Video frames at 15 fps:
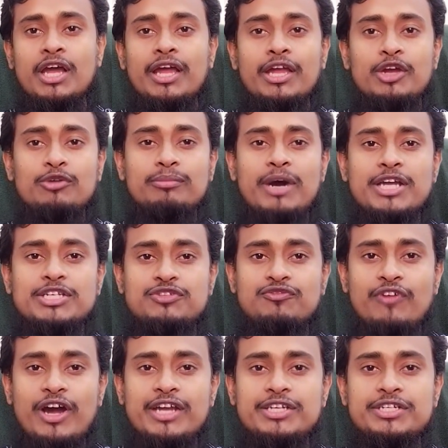You might
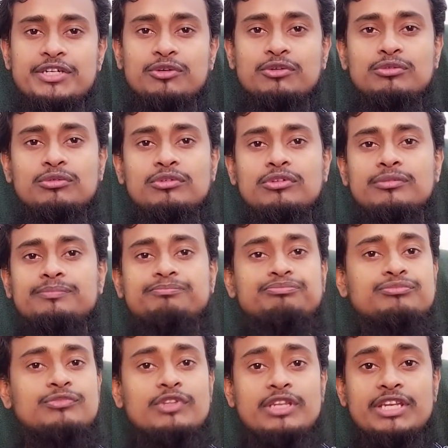find you
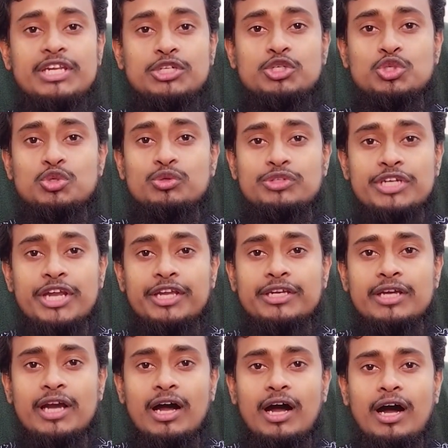need to
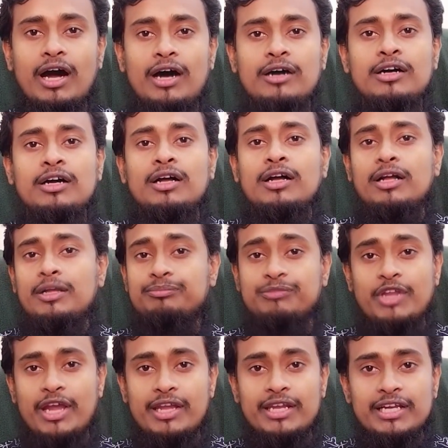take an
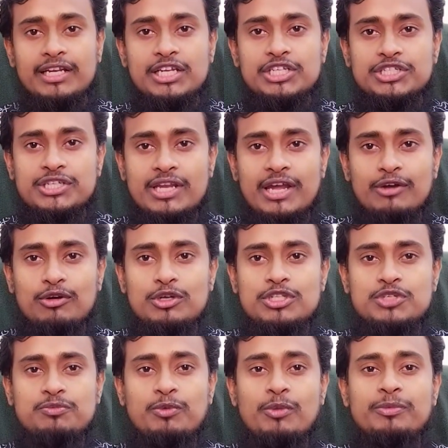English
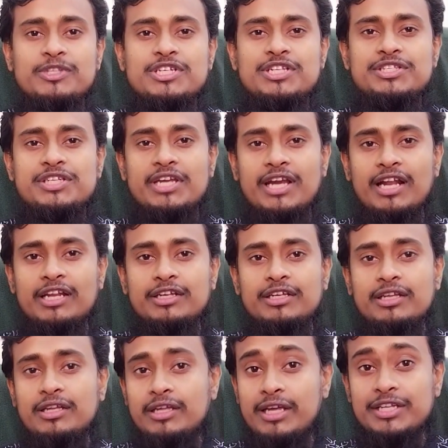language proficiency
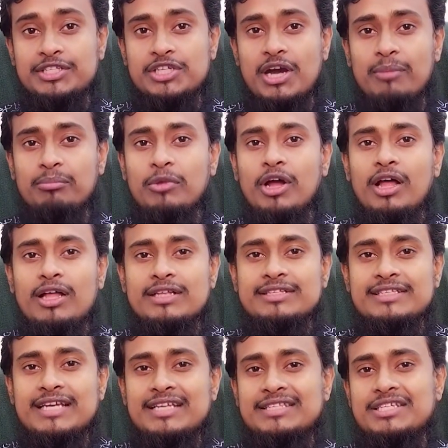exam
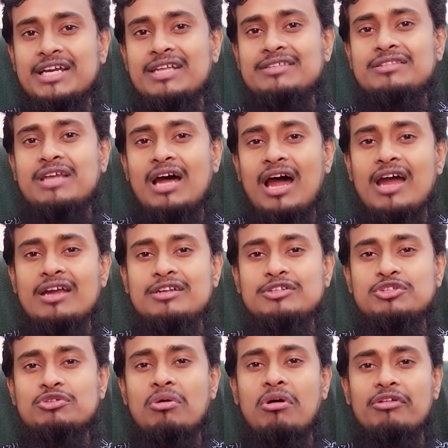such as the
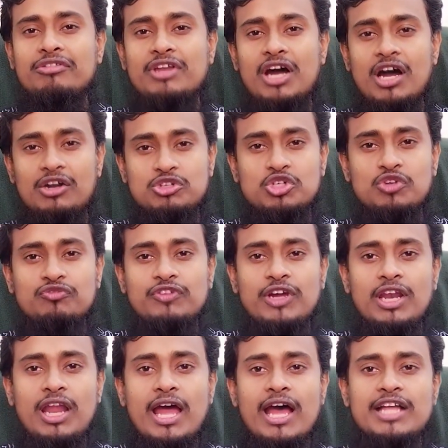IELTS or the
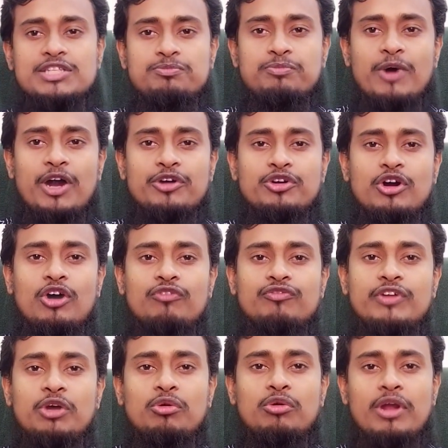TOEFL as part of
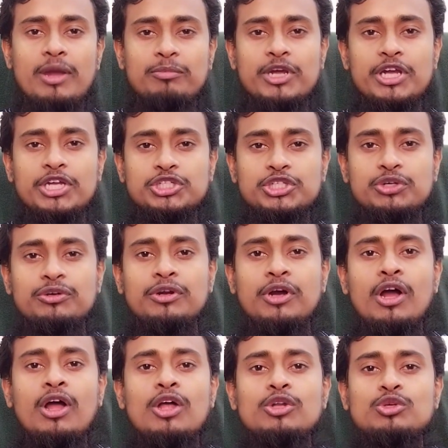your application
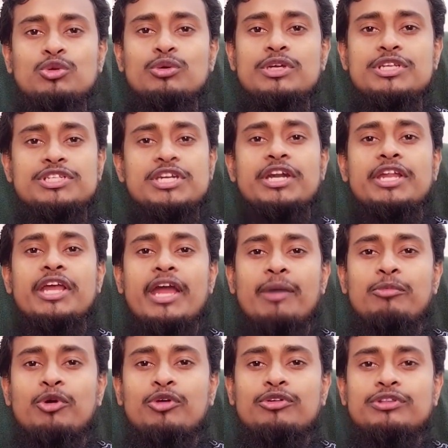to study
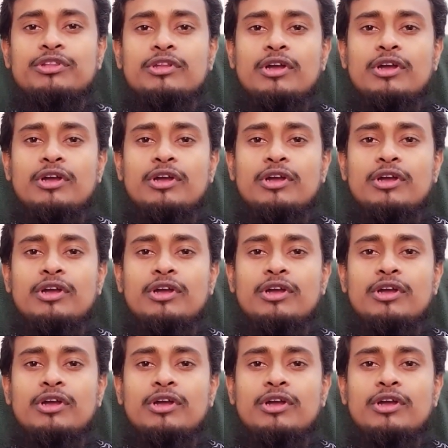abroad.